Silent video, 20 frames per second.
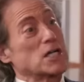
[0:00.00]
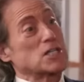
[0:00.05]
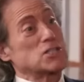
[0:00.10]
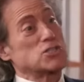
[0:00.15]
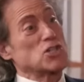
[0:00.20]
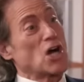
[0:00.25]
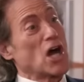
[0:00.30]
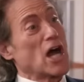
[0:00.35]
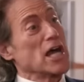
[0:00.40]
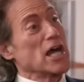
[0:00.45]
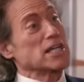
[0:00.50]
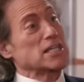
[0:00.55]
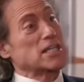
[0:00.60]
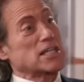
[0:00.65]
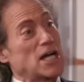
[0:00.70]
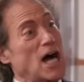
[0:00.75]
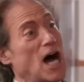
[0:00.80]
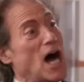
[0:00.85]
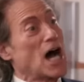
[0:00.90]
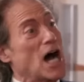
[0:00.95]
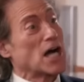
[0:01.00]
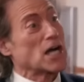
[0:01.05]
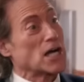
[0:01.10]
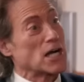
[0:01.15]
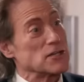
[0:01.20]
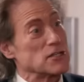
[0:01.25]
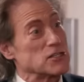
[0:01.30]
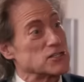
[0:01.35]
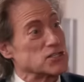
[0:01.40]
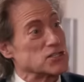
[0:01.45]
a giant cock
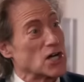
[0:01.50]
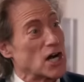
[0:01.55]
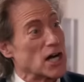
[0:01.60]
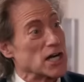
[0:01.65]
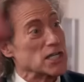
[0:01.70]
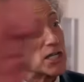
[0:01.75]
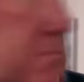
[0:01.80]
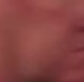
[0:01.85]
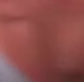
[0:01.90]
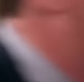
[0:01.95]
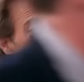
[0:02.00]
on the side of your